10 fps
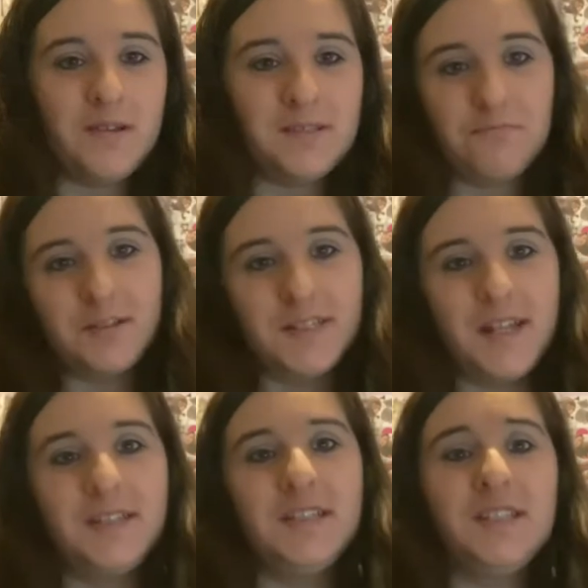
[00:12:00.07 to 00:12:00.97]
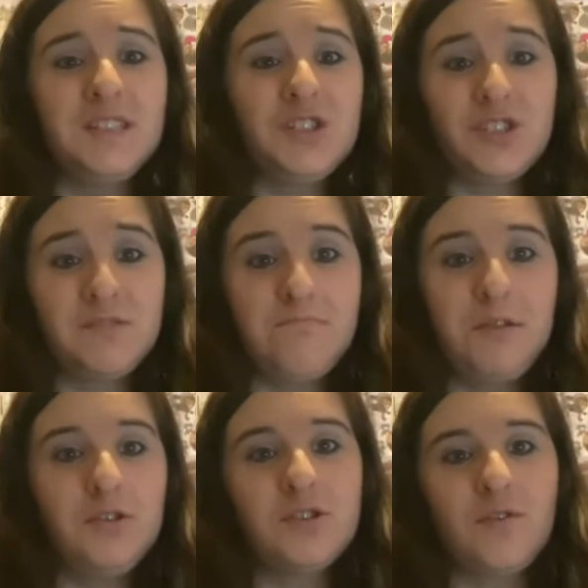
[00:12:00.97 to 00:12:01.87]
presented is just
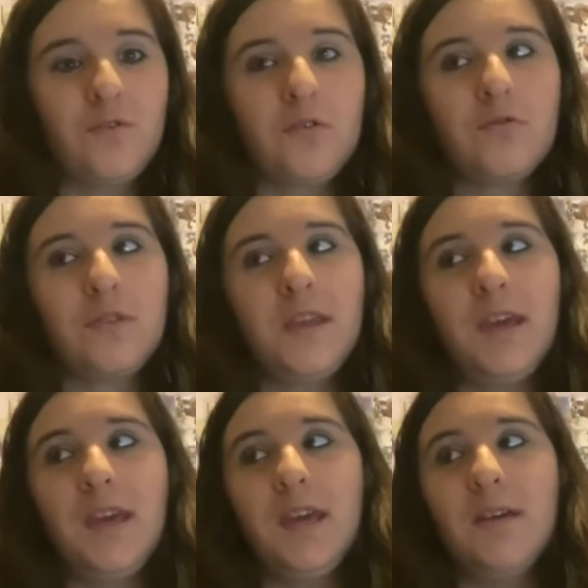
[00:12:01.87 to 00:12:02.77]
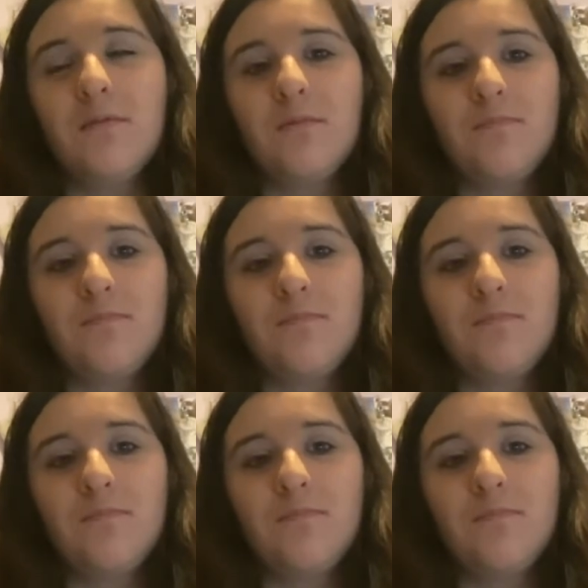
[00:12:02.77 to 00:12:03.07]
beautiful. It